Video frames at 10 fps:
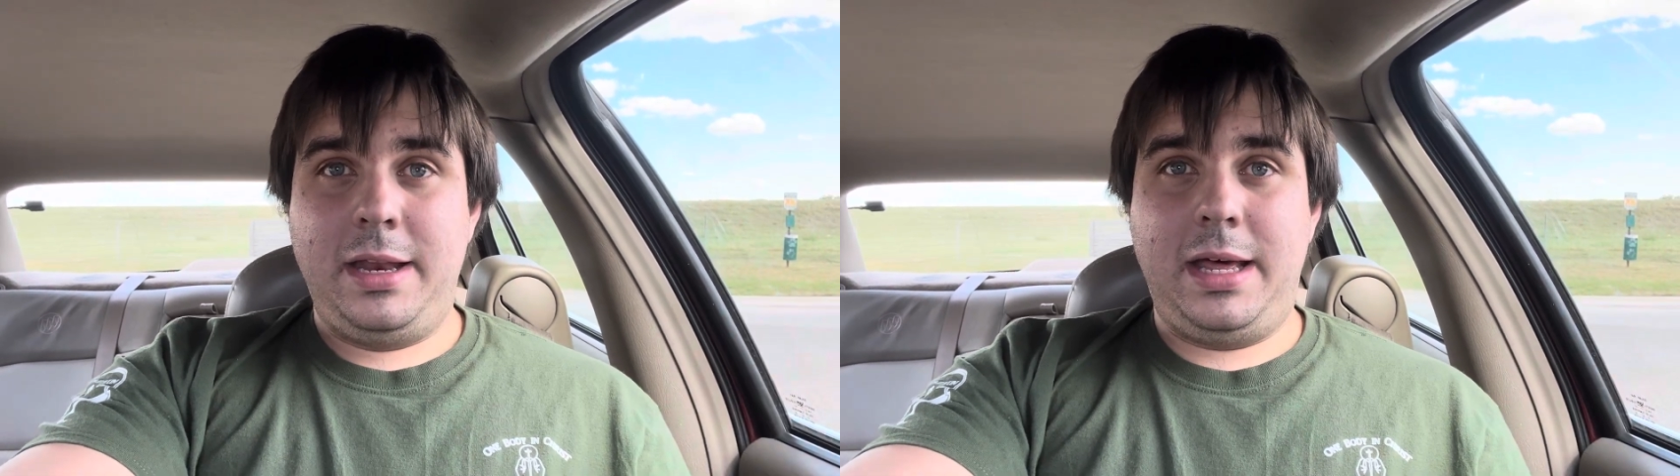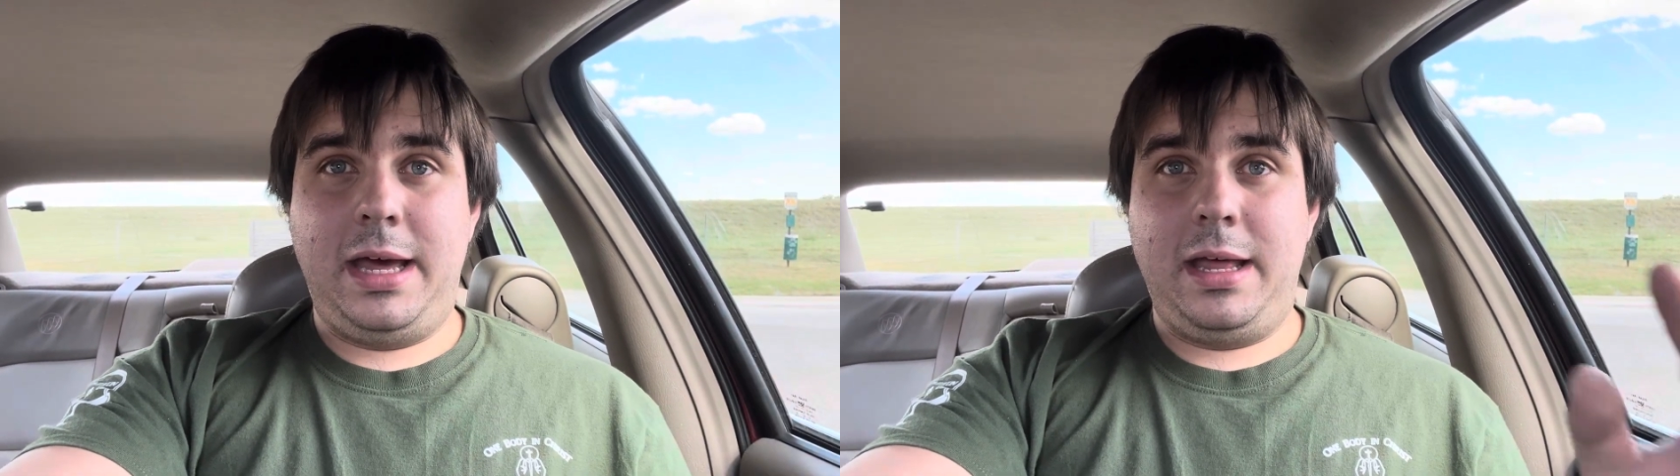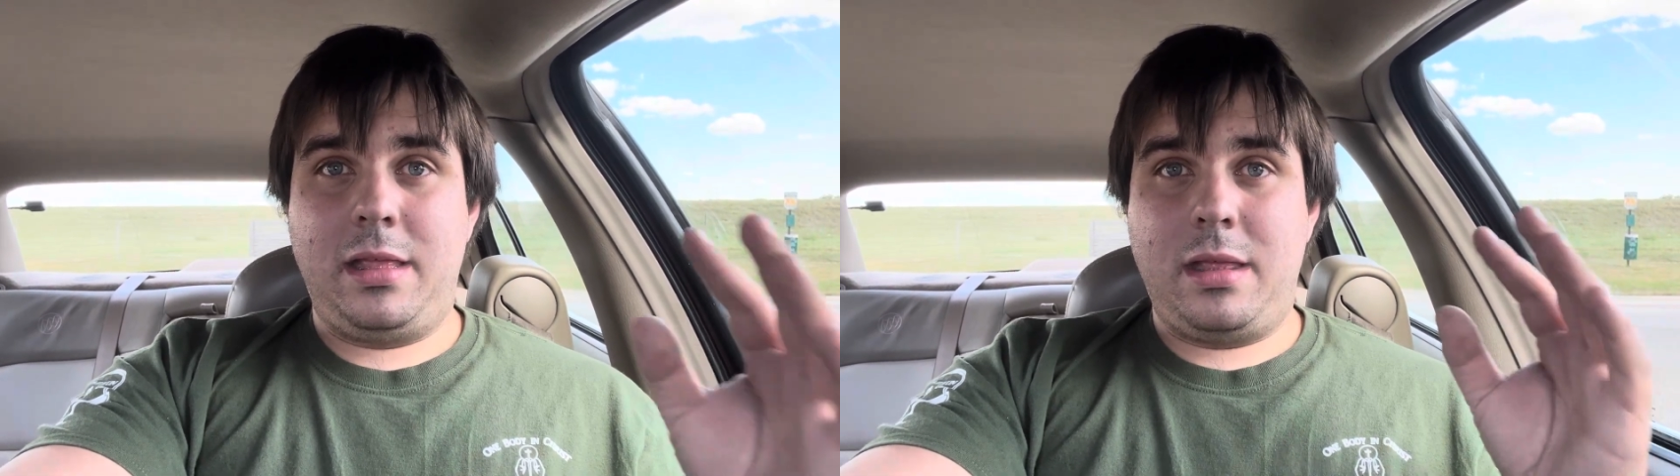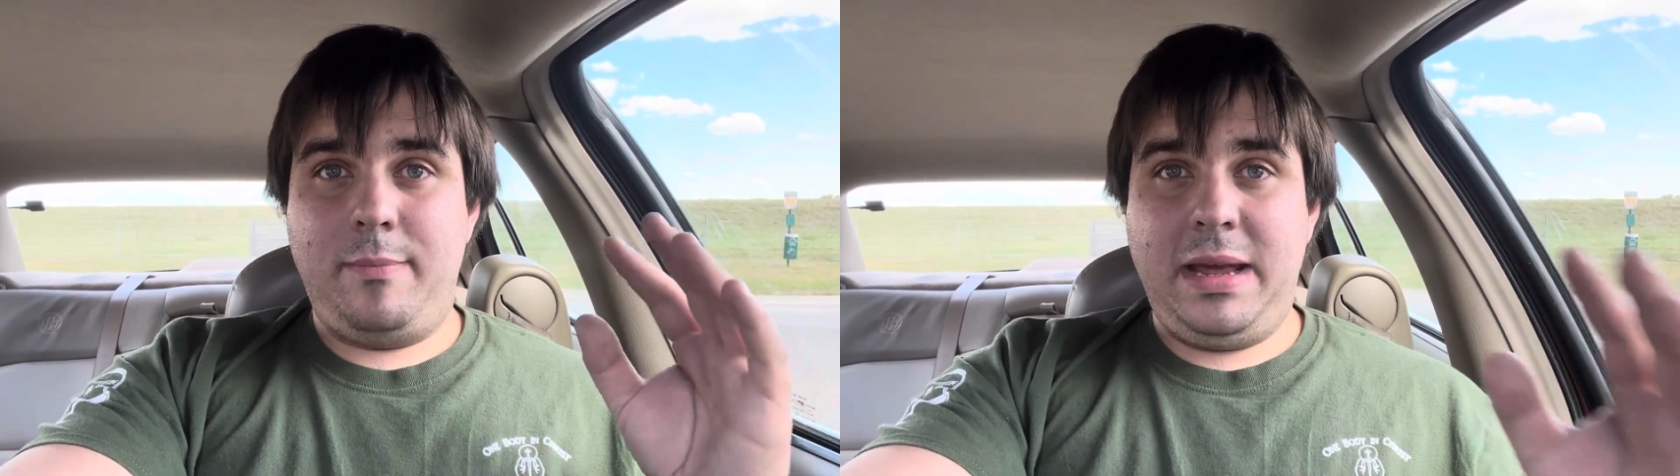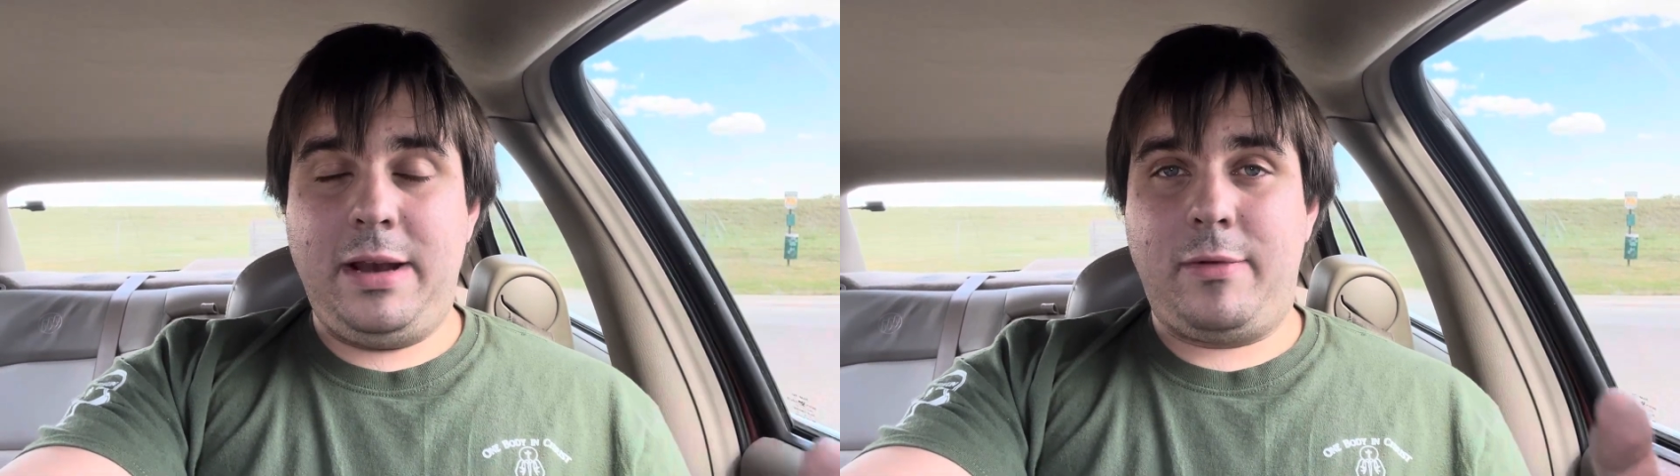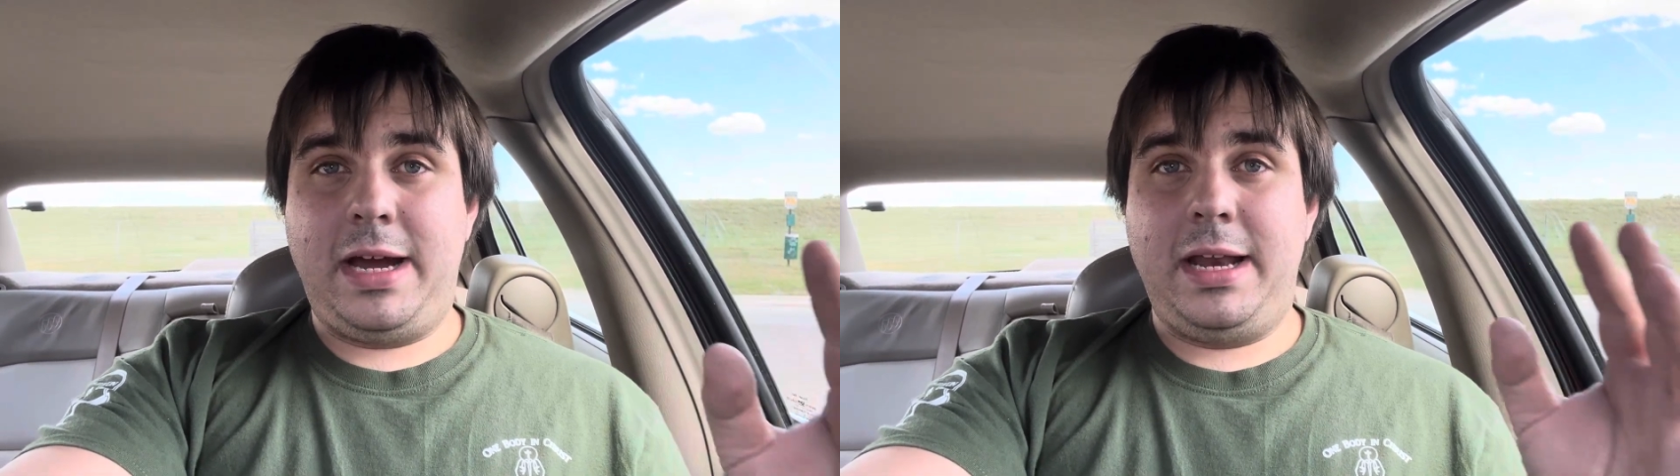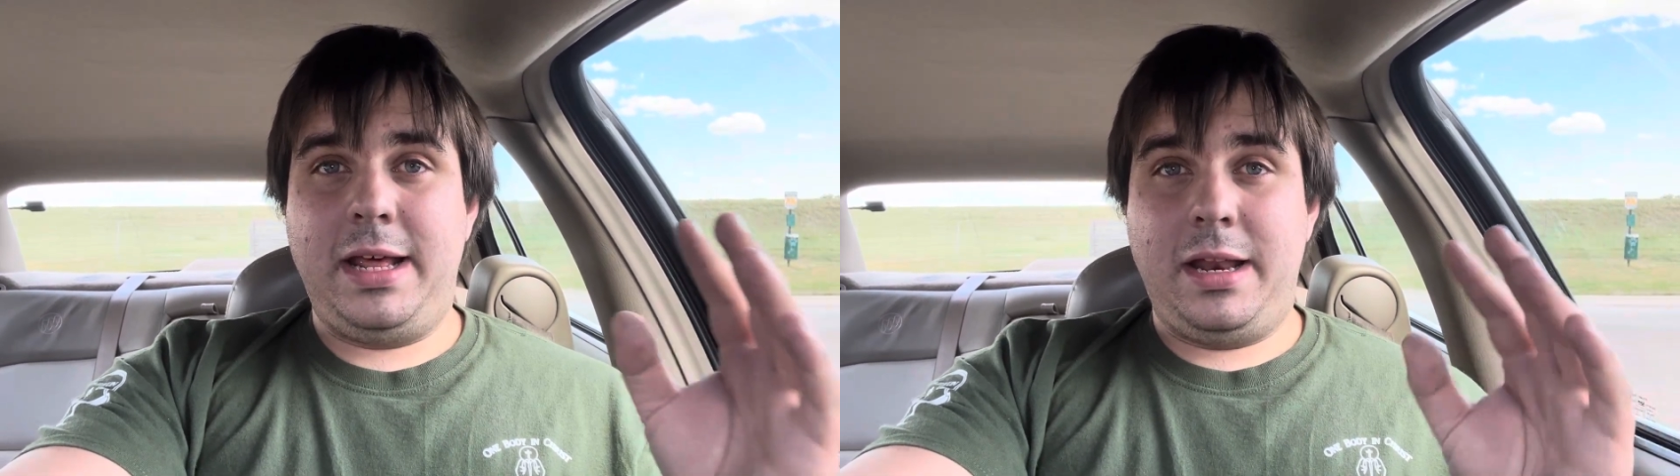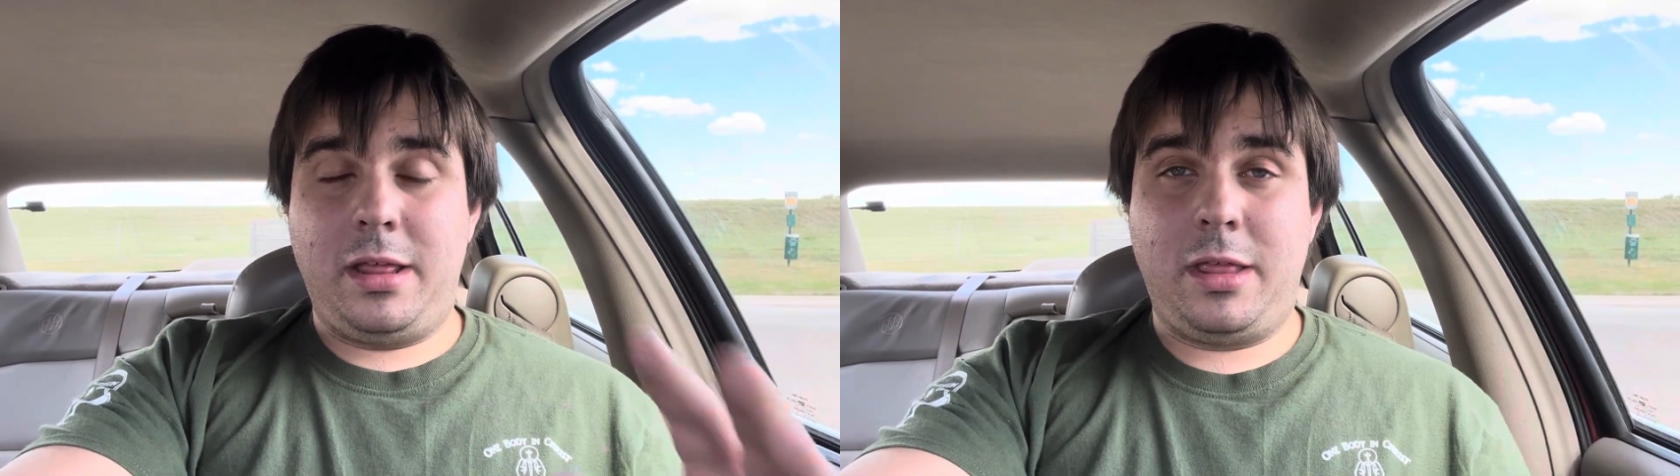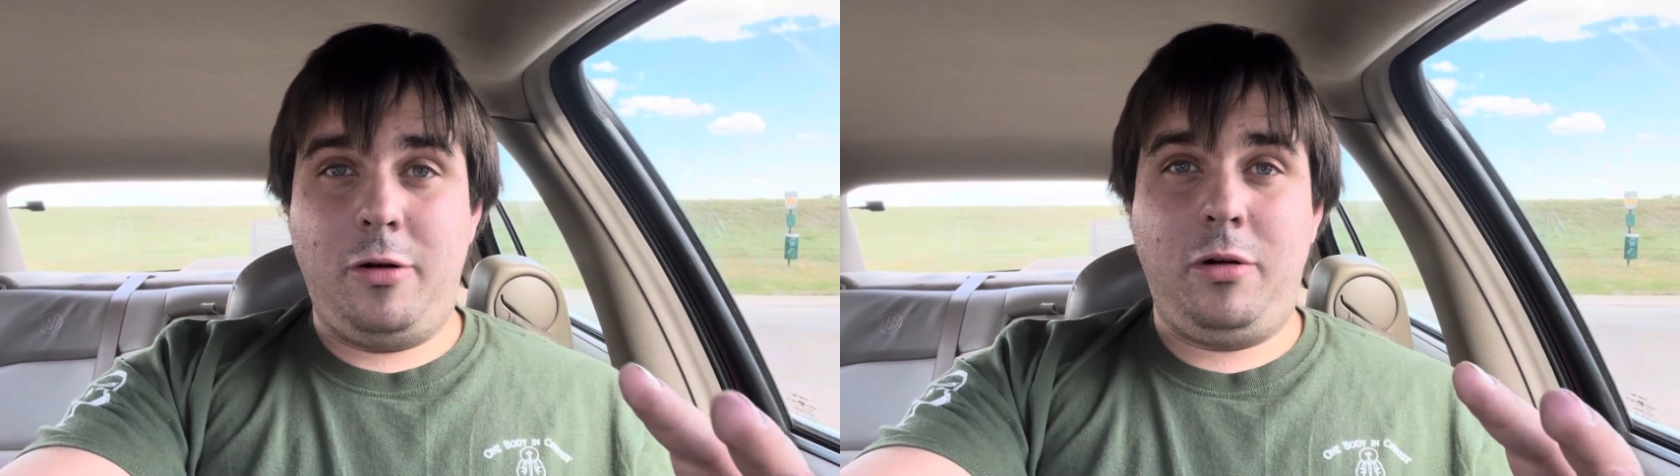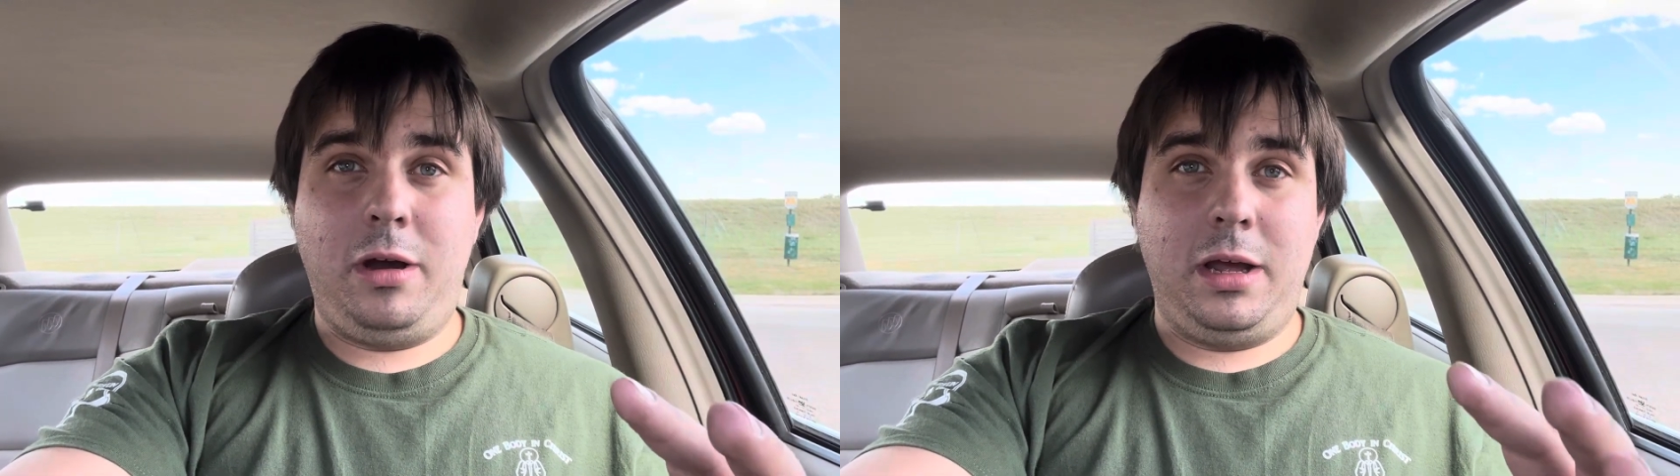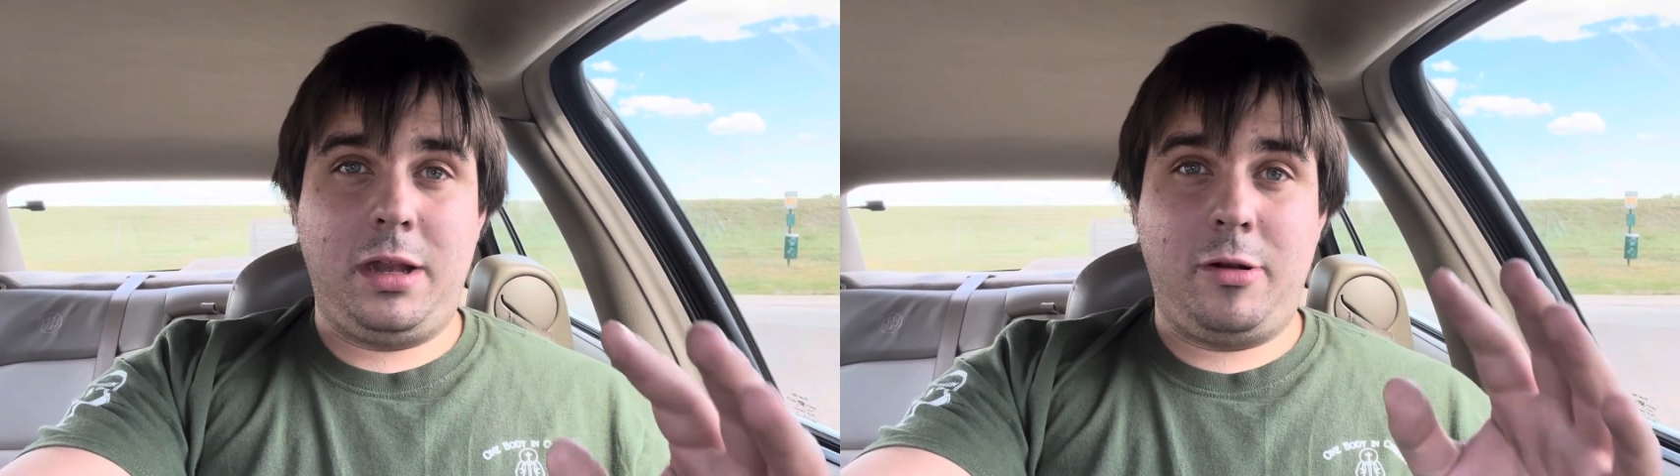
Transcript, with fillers: Uh, Sabine Wren and Ahsoka